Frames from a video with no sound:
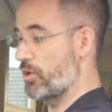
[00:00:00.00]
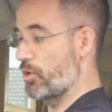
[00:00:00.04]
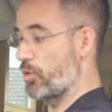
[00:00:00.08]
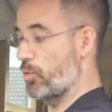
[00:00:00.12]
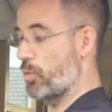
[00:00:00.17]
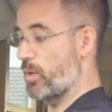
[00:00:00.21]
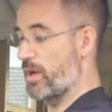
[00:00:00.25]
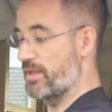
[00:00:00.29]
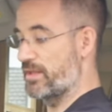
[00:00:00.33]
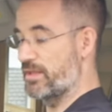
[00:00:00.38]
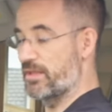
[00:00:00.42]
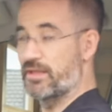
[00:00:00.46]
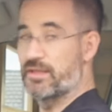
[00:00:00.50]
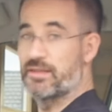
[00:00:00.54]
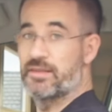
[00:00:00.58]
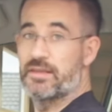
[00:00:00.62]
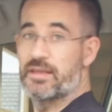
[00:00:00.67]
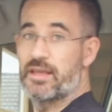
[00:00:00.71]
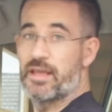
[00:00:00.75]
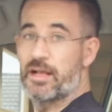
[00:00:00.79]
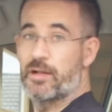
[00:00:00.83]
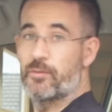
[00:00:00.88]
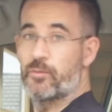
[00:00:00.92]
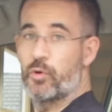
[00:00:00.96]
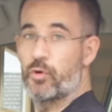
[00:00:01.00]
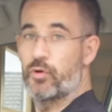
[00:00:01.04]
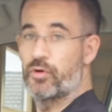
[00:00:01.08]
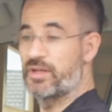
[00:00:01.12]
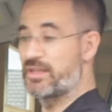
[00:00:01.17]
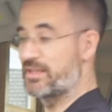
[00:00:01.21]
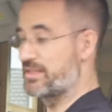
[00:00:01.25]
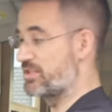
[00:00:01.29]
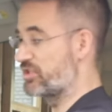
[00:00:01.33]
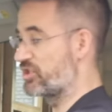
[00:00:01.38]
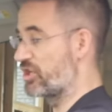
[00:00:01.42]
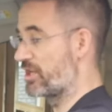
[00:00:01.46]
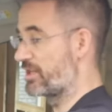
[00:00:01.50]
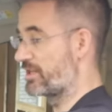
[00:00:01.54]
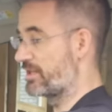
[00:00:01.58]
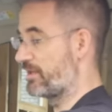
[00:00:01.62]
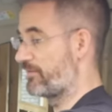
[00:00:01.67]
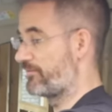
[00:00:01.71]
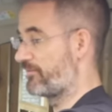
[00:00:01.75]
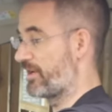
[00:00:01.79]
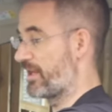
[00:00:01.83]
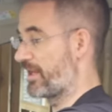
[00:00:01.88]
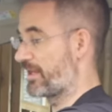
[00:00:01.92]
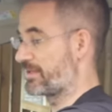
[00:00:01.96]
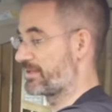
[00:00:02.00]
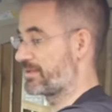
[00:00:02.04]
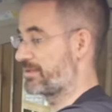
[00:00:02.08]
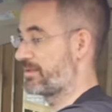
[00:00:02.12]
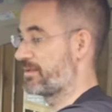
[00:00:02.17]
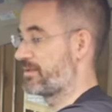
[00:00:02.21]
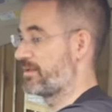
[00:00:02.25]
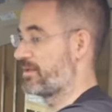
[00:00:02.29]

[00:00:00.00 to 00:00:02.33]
when the elbow is gently flexed.